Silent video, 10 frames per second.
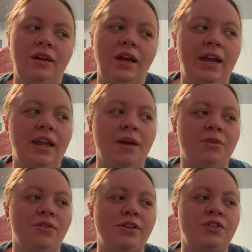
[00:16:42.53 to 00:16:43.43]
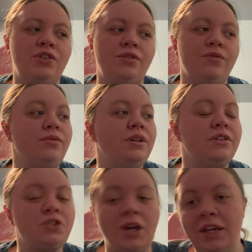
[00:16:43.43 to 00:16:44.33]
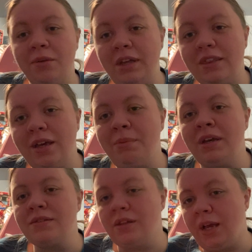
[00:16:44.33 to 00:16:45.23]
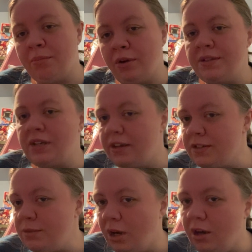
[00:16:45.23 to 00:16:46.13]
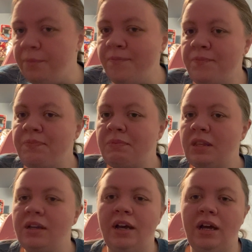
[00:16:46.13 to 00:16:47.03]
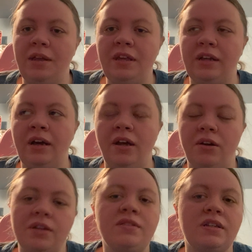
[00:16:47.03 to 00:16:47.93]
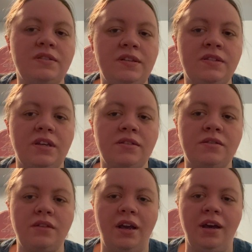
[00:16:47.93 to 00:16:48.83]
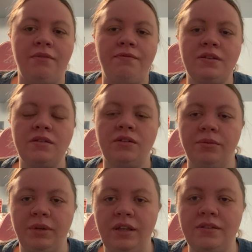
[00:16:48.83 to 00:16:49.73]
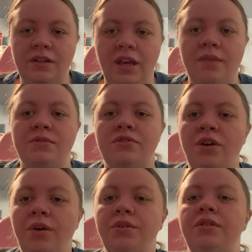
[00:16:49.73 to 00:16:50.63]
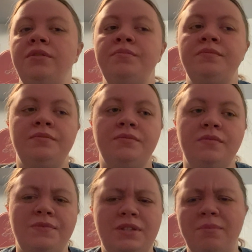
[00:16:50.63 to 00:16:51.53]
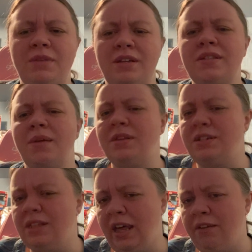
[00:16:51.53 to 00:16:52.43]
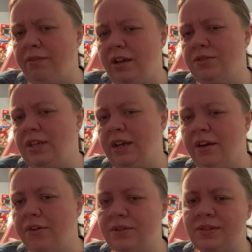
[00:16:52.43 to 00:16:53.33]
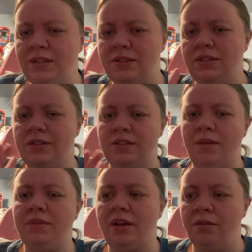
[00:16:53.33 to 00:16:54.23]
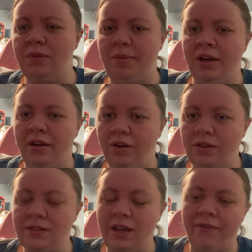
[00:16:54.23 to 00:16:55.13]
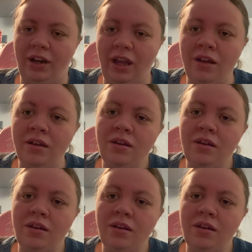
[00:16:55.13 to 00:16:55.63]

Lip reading: I am going to try to complete that because the library is kind of small. I think 166 physical release games total. Something to that effect. It was like 160 something or maybe 170.